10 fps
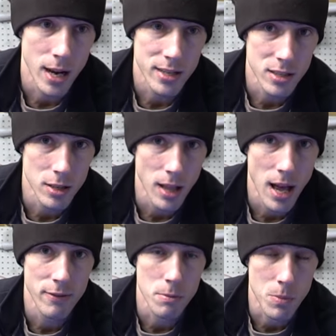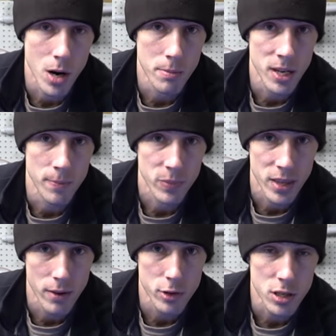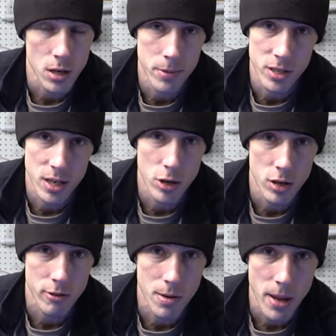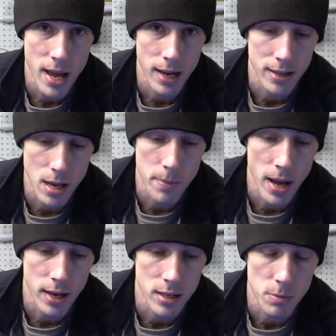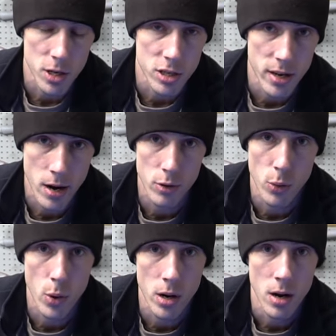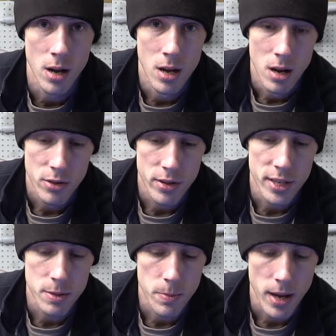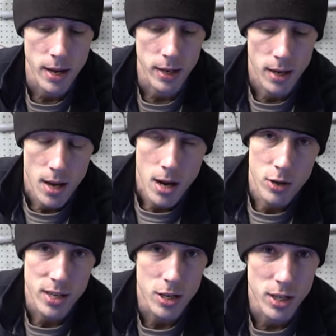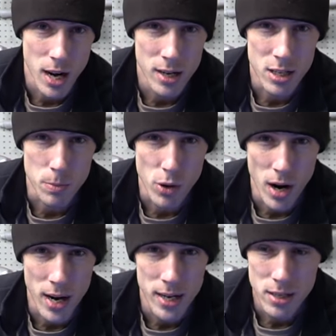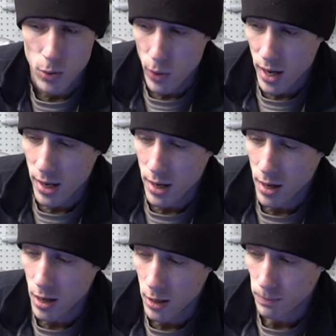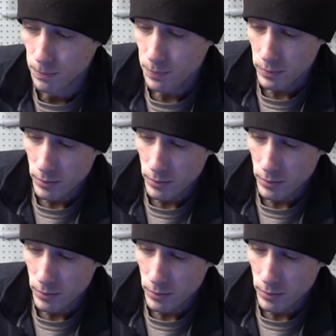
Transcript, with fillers: I still have a Marmot Never Summer Zero Degree bag and that bag is much narrower than this bag. I was actually kind of surprised when um,